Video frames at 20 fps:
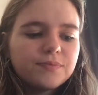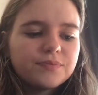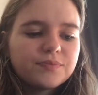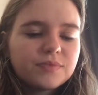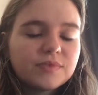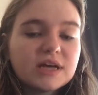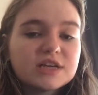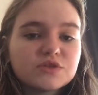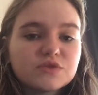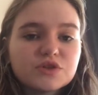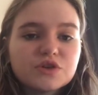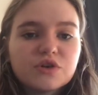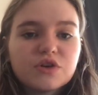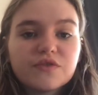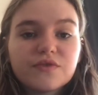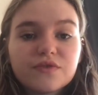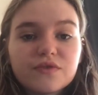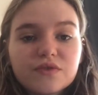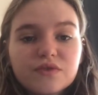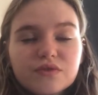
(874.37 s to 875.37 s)
There's also a lot
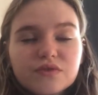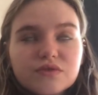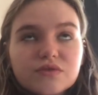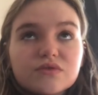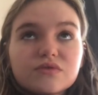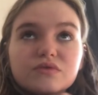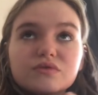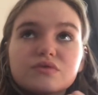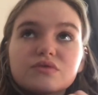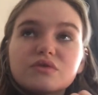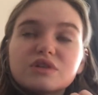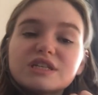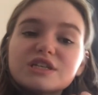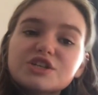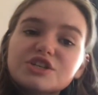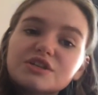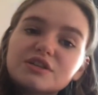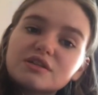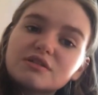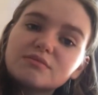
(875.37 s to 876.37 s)
of
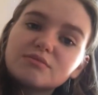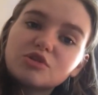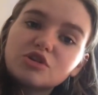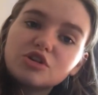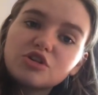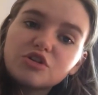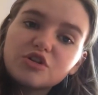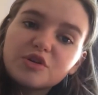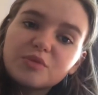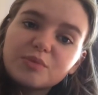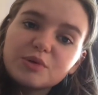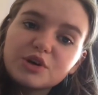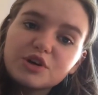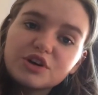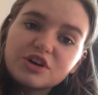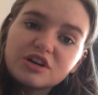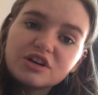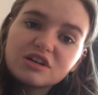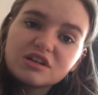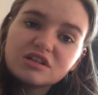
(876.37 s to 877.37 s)
audition monologue
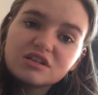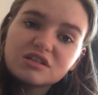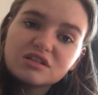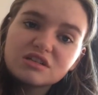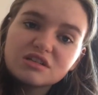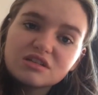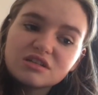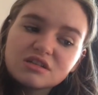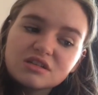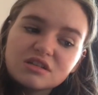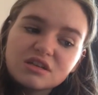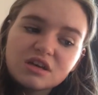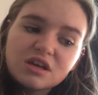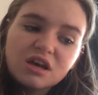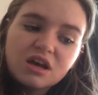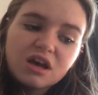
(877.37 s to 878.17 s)
books,